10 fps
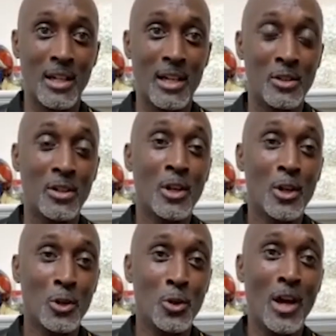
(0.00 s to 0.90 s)
And
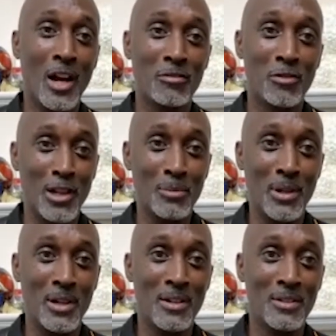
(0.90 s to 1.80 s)
you have really
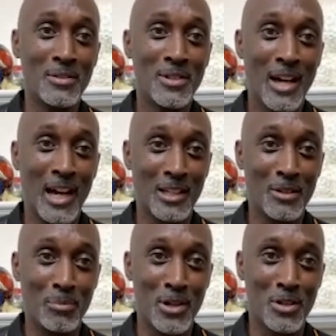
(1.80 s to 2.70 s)
been
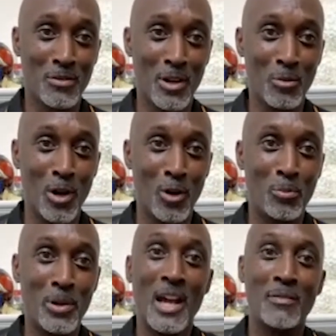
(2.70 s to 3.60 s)
handling pressure very well,
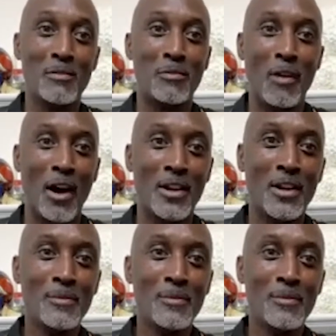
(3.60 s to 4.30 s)
been having fun,